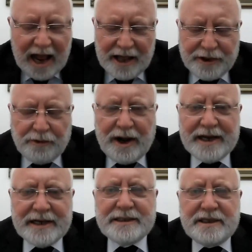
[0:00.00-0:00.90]

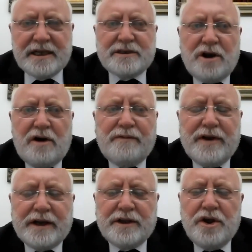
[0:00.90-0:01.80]
Otherwise, this
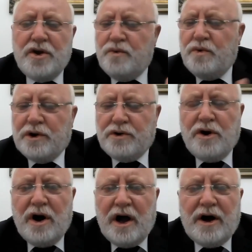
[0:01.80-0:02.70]
conflict will
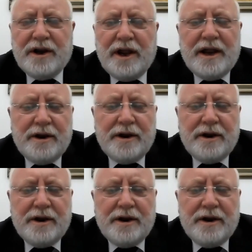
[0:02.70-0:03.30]
go on and